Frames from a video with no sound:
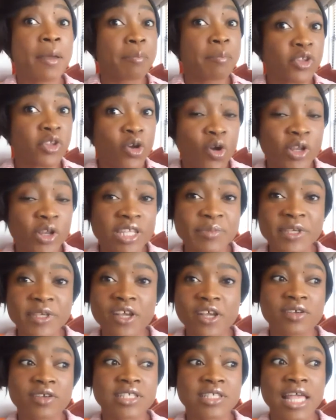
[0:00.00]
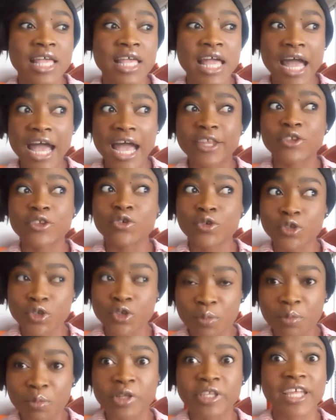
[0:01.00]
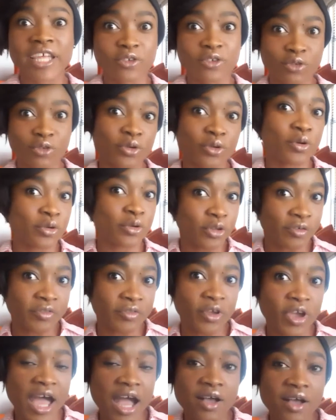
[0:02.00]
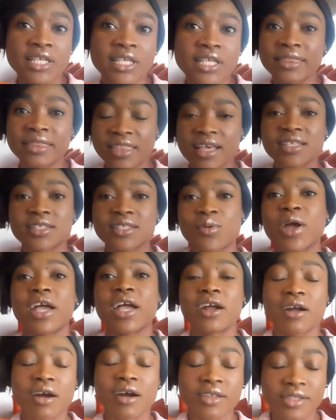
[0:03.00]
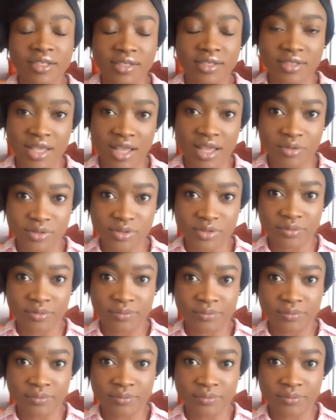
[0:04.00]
but only because I knew somebody, I knew the owner of the house. That's why I got this house.